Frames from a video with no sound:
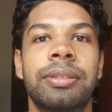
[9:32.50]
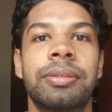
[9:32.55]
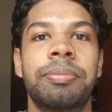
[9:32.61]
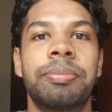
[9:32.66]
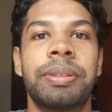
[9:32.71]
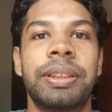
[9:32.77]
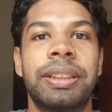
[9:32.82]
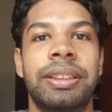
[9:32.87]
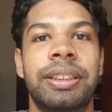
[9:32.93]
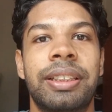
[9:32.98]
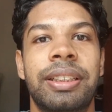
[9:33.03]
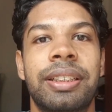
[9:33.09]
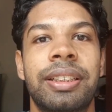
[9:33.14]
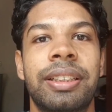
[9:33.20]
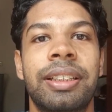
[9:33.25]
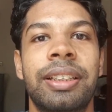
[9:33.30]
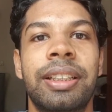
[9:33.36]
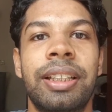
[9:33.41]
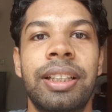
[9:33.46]
person.
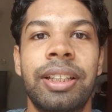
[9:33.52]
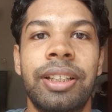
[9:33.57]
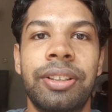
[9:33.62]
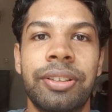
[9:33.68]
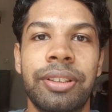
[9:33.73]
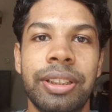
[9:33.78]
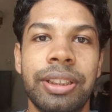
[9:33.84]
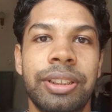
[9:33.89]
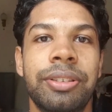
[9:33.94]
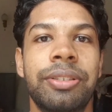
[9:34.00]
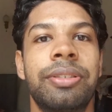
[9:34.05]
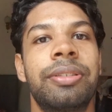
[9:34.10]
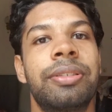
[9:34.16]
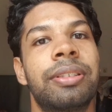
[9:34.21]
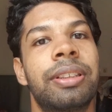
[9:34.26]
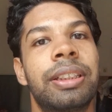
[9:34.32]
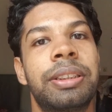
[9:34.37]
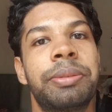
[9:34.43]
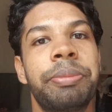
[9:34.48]
Okay, so
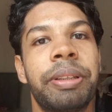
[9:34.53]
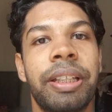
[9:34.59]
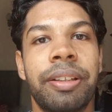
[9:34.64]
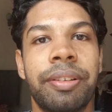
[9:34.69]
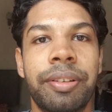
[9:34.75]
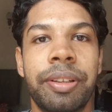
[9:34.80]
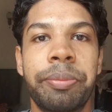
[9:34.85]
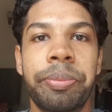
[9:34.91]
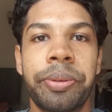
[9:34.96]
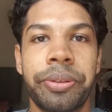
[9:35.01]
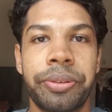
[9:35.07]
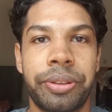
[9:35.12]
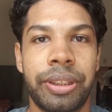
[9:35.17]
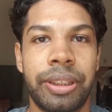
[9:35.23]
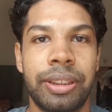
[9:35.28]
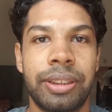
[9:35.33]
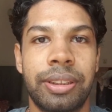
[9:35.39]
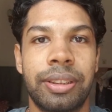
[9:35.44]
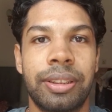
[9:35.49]
let's begin with
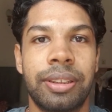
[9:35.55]
protein.